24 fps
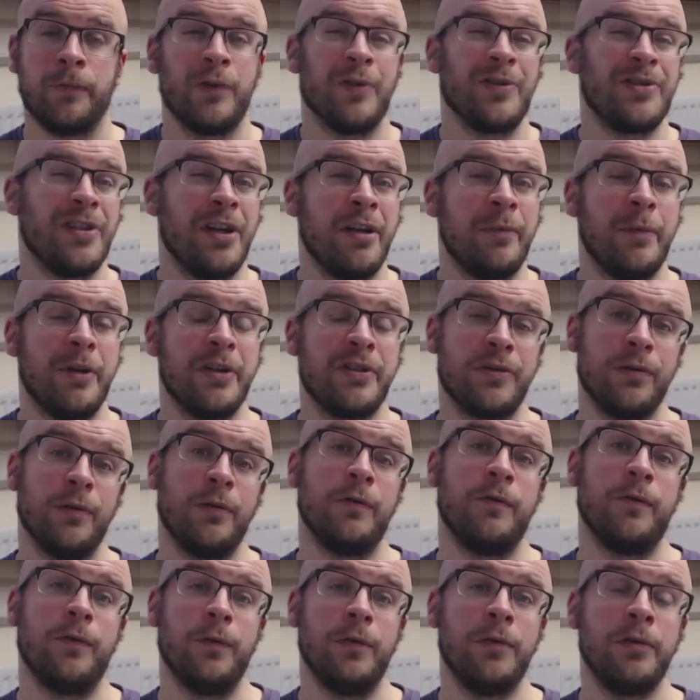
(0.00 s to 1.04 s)
Though it's not my
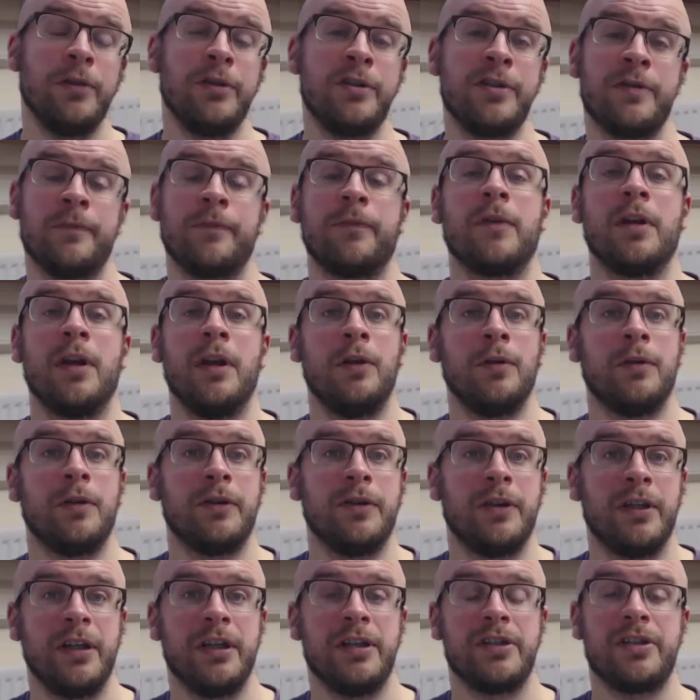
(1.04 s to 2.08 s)
sole focus, I look
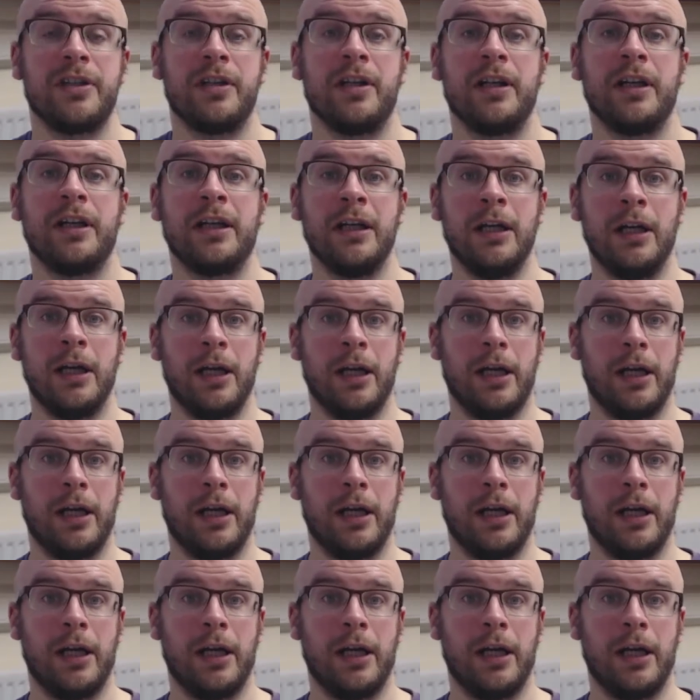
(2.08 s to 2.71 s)
at things like